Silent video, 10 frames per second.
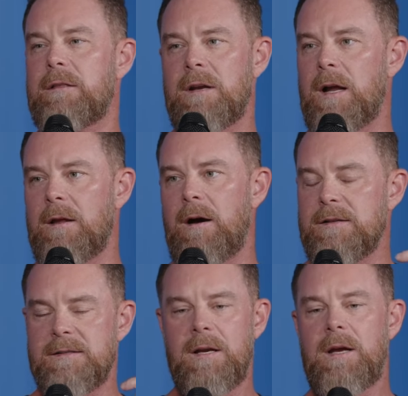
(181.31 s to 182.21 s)
Then I
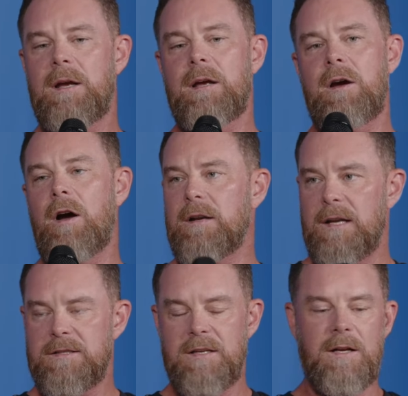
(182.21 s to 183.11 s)
lost
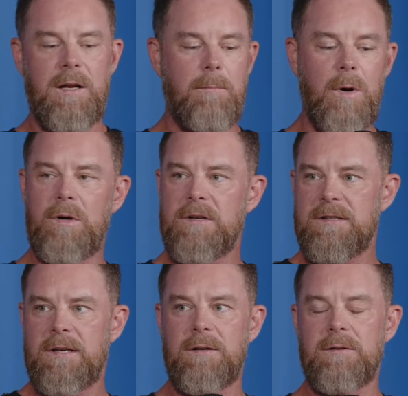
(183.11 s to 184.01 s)
cognition and motor
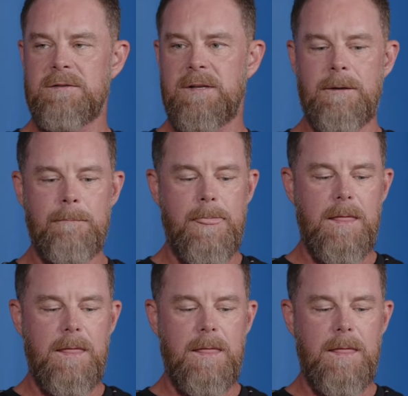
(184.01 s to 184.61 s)
skills and.